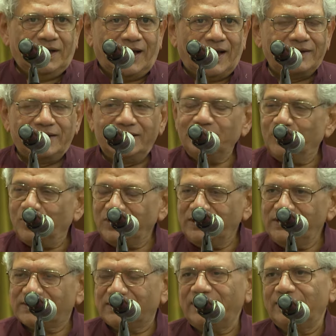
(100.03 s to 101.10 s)
And what
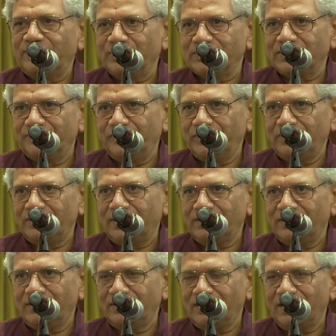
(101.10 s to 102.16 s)
he said was that